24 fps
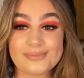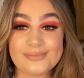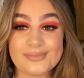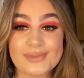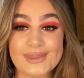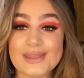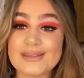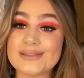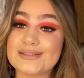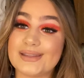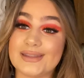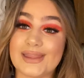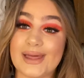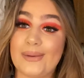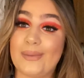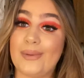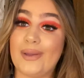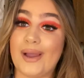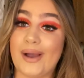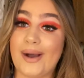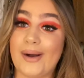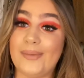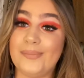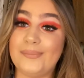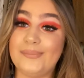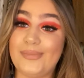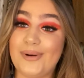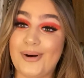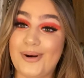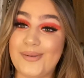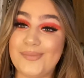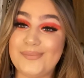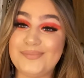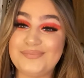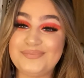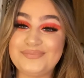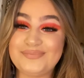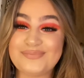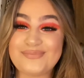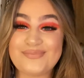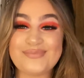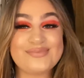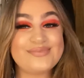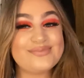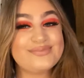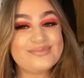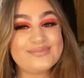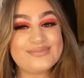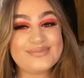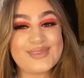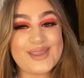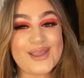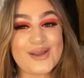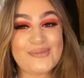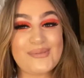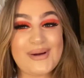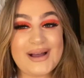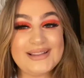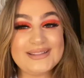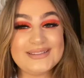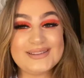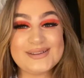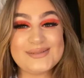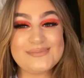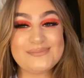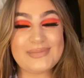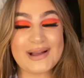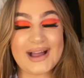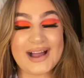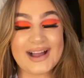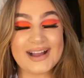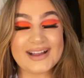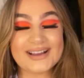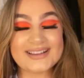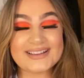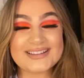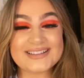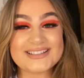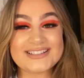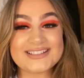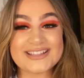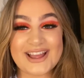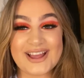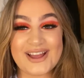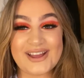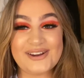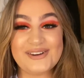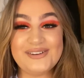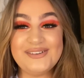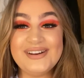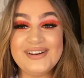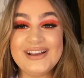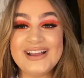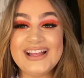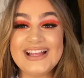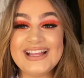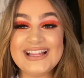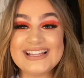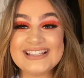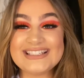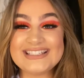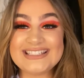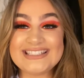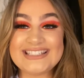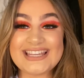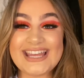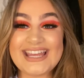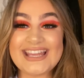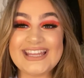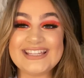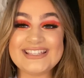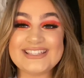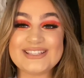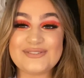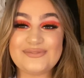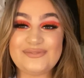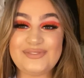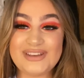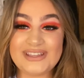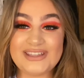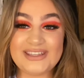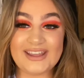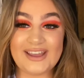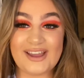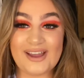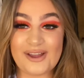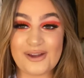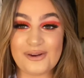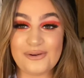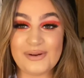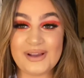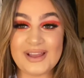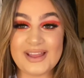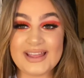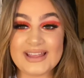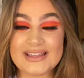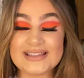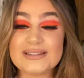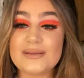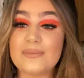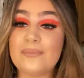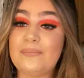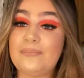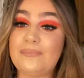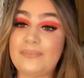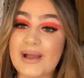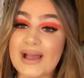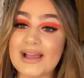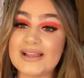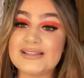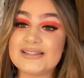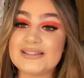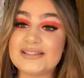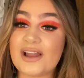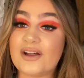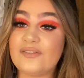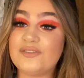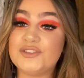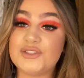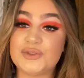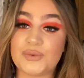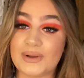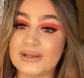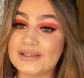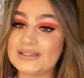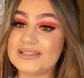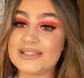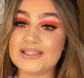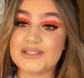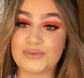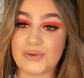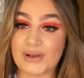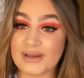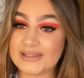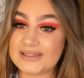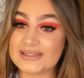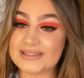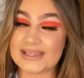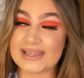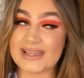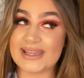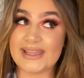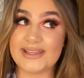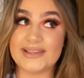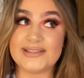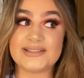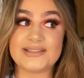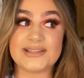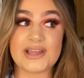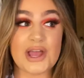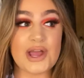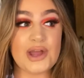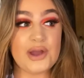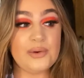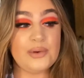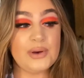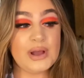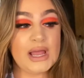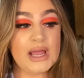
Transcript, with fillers: So there we are. But welcome back. So today's video is best of twenty twenty. So